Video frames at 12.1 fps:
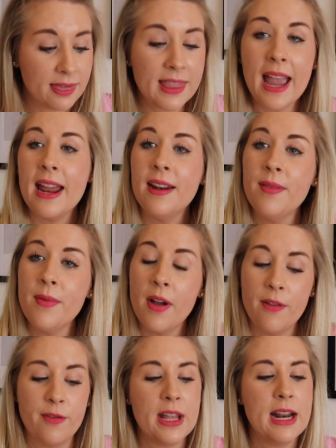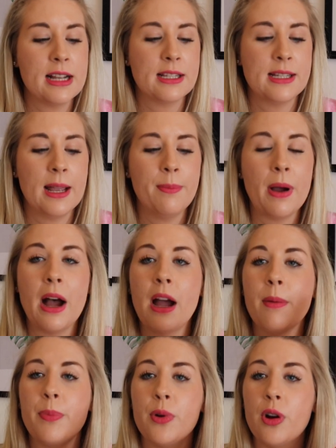Then the next step,
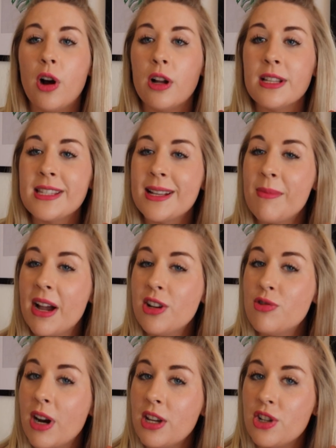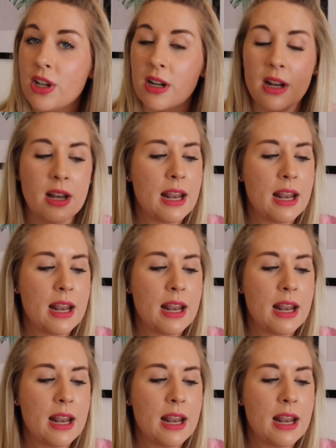I put on some hydration.